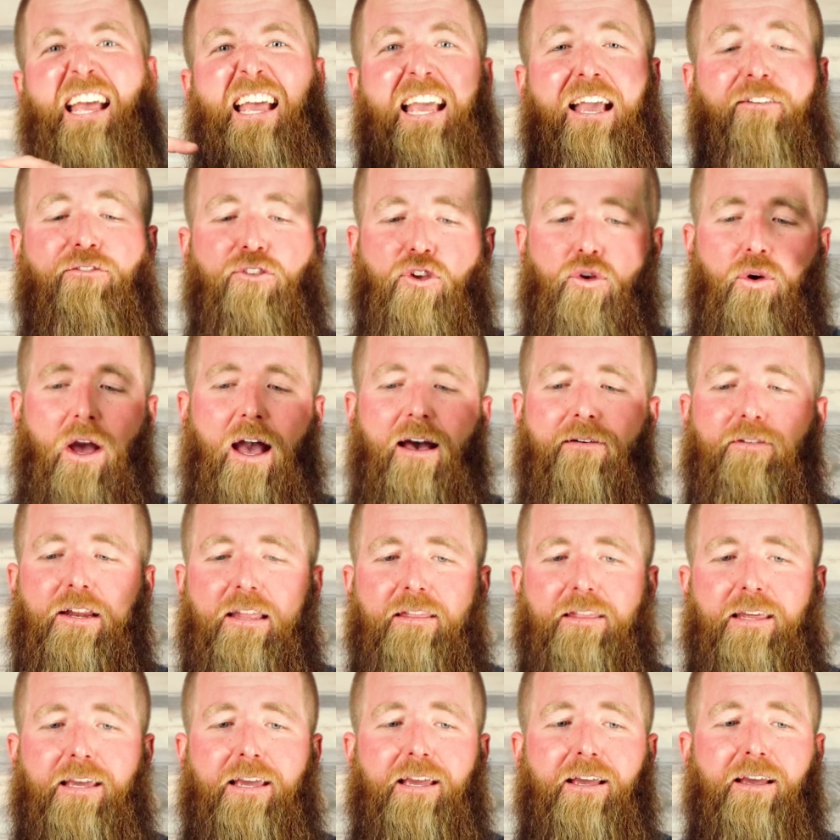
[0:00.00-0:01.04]
If you have
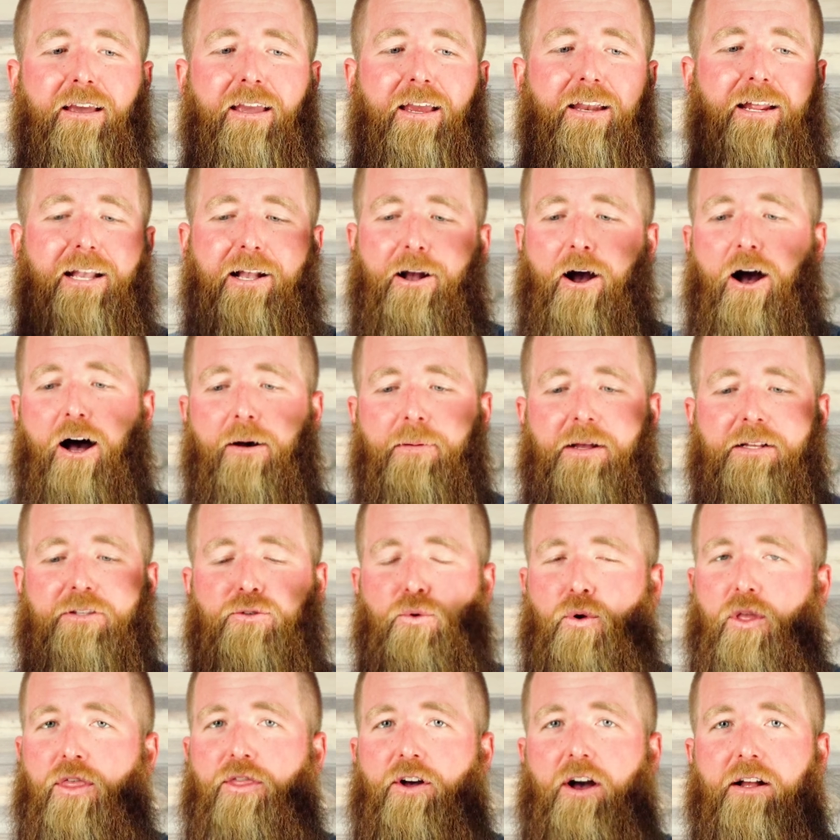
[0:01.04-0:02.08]
anything, any comments
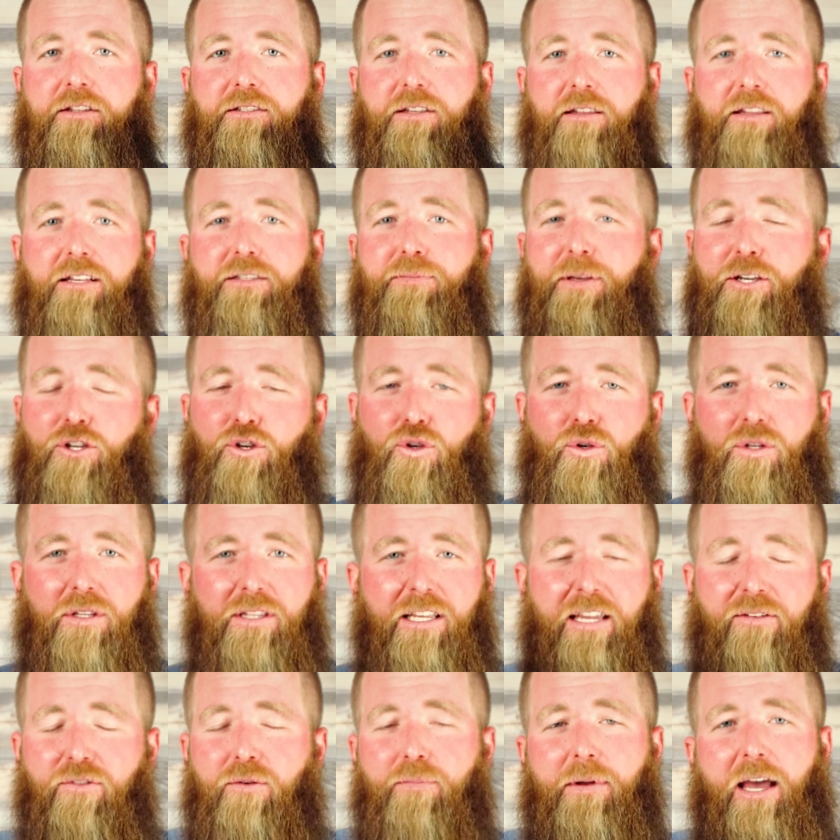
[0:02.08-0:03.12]
or thoughts on this, make sure you
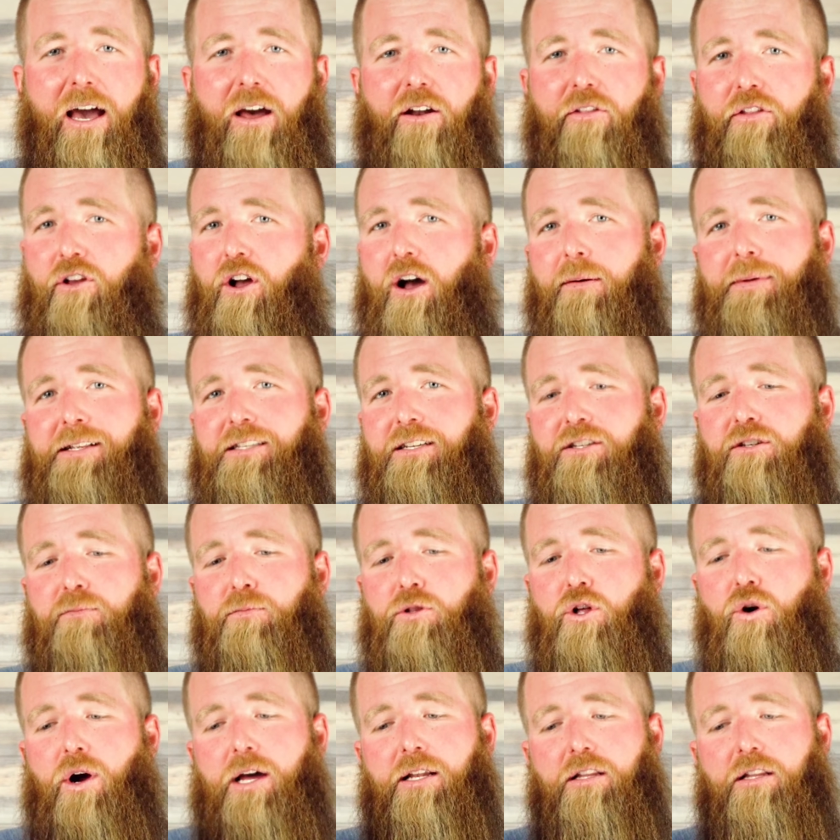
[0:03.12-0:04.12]
leave them down in the comment section below.